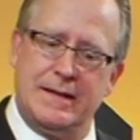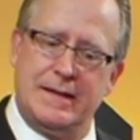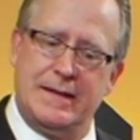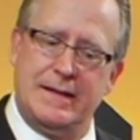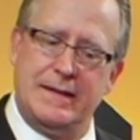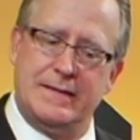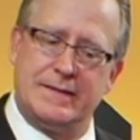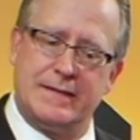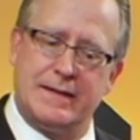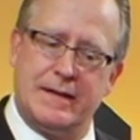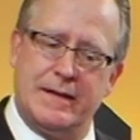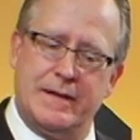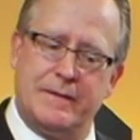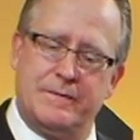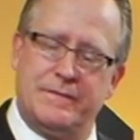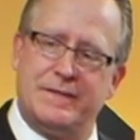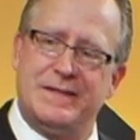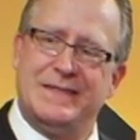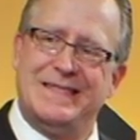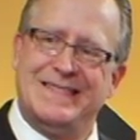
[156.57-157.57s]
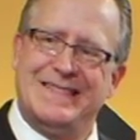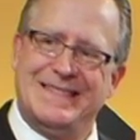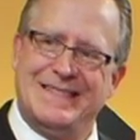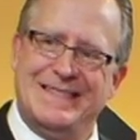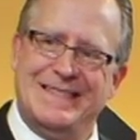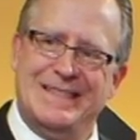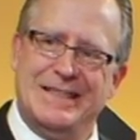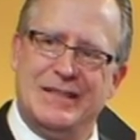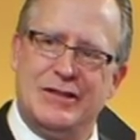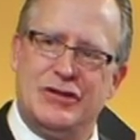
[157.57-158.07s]
these kind of
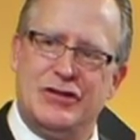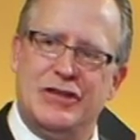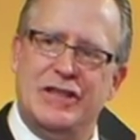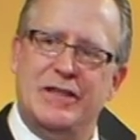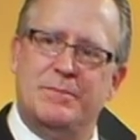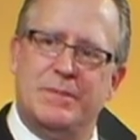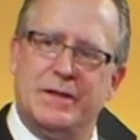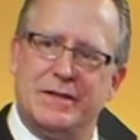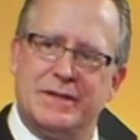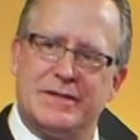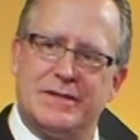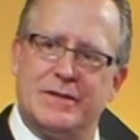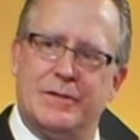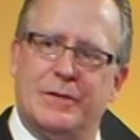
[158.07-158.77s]
achievements